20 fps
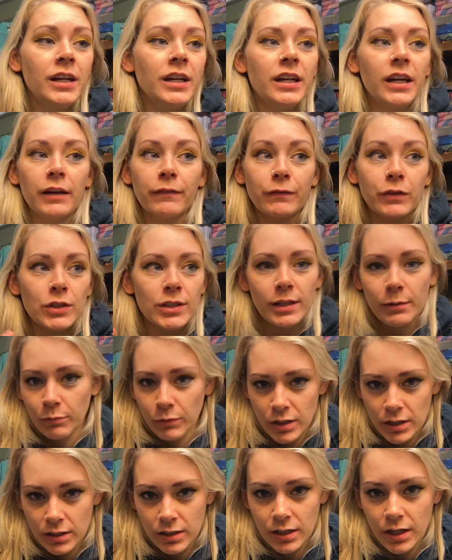if for some
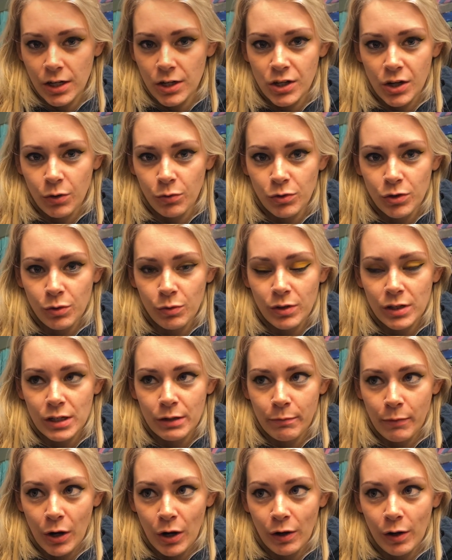reason I don't do it
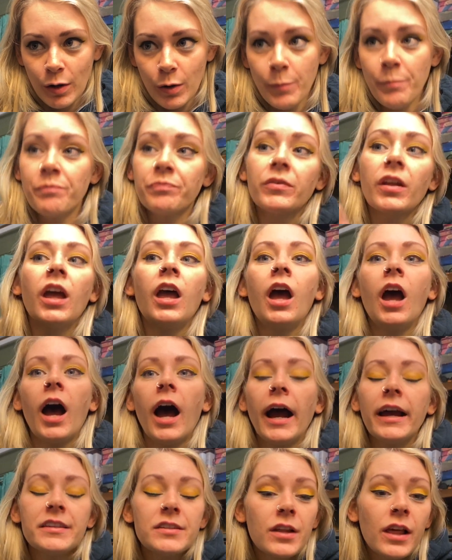tomorrow,
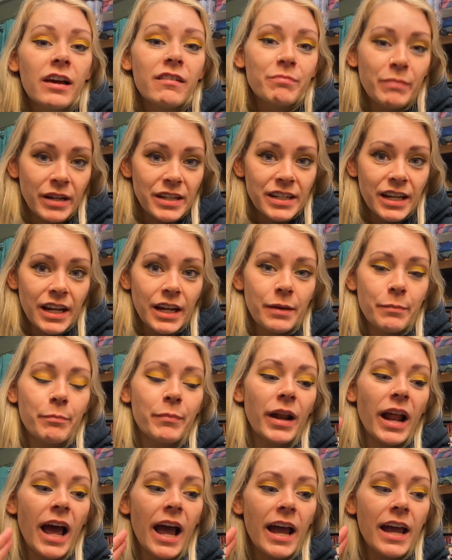I still have Monday, but
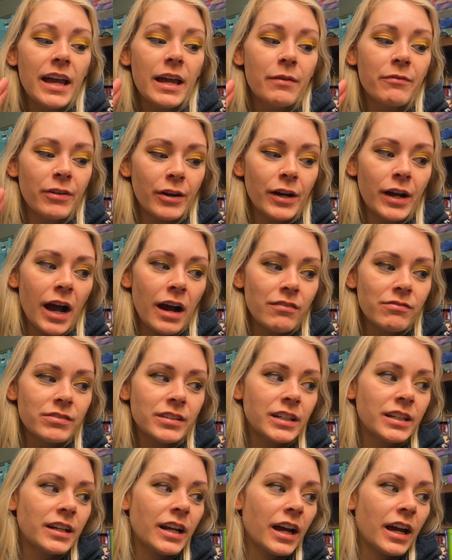I am very confident.